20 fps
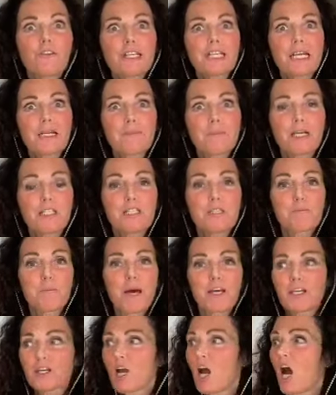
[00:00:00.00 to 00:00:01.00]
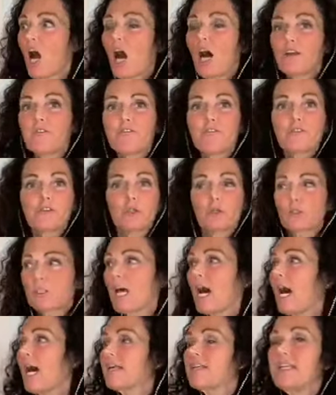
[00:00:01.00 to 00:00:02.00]
freaking much better on fruits,
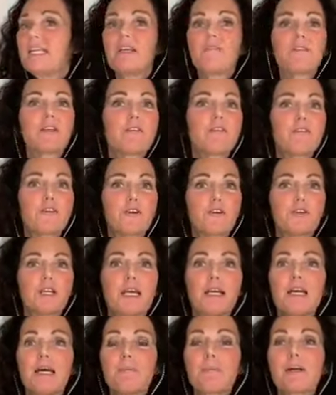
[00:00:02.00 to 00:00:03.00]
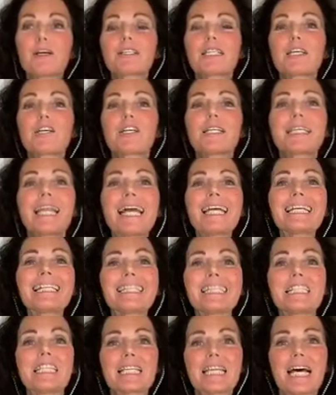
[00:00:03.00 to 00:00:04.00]
on living food, because they're
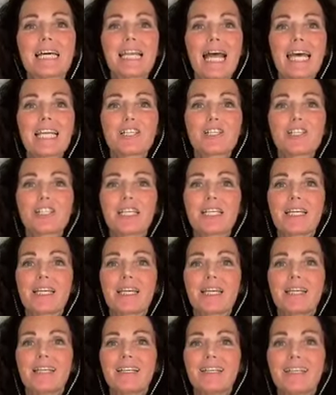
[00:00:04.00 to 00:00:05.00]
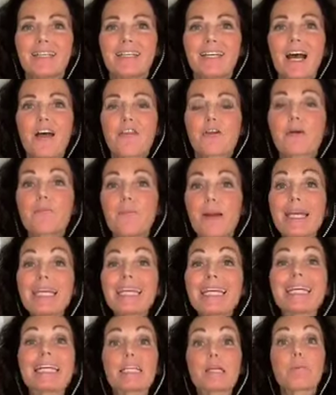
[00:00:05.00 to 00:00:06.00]
connecting to that energy. They're
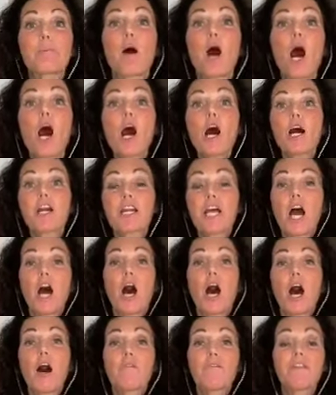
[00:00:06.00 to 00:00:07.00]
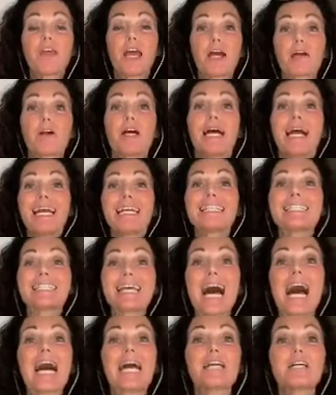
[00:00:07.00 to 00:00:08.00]
making it a part of their
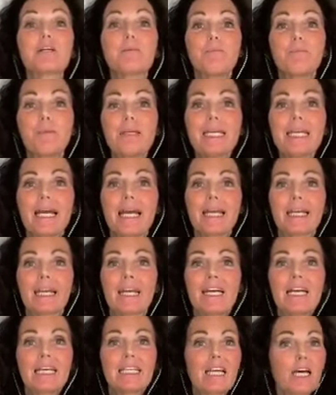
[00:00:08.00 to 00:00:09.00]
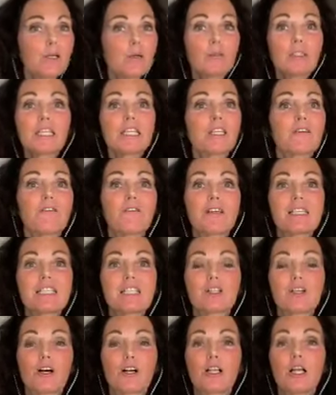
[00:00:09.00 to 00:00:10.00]
entire being, not only the
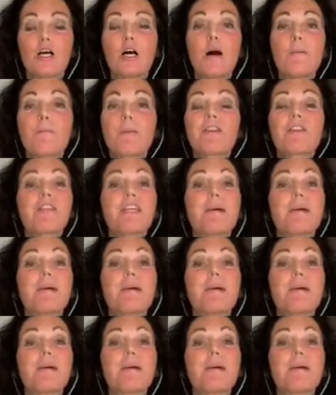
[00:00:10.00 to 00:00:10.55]
physical, but